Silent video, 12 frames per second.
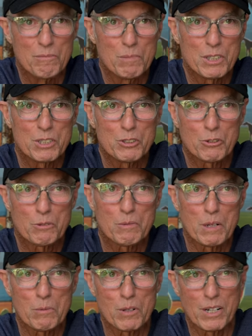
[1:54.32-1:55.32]
But you
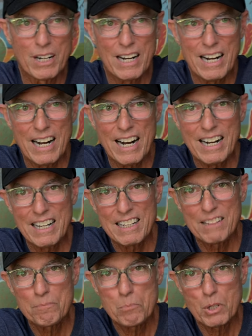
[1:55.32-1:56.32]
remember
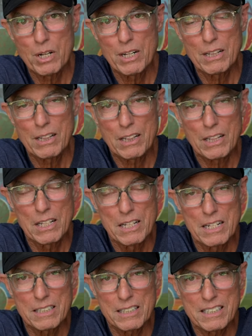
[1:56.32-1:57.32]
I brought
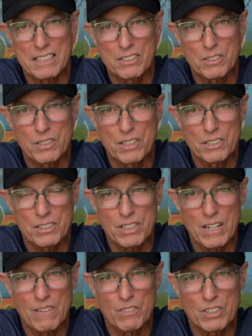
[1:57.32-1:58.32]
luck into this
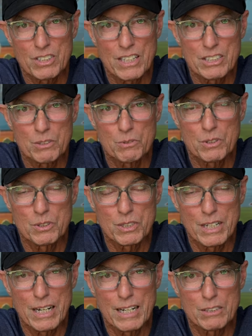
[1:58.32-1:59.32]
conversation with you
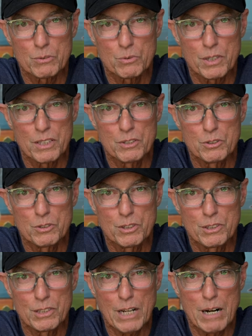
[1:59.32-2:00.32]
guys with the
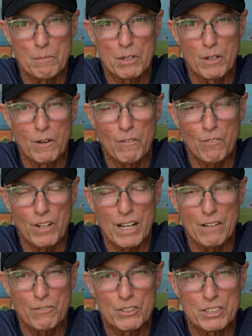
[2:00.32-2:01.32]
new Domino
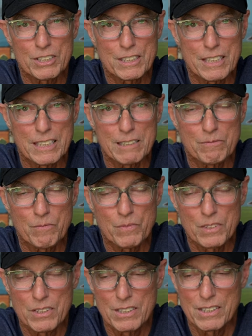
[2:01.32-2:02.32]
fly fishing game.
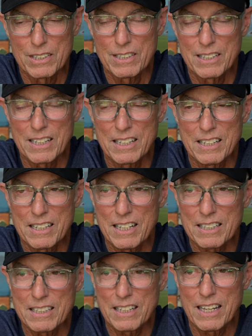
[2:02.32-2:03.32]
And in
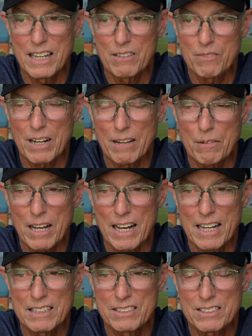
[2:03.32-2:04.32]
that game, I've
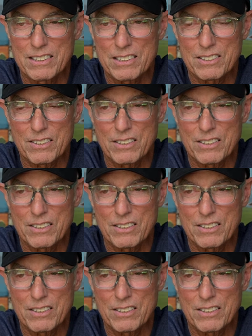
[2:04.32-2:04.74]
had six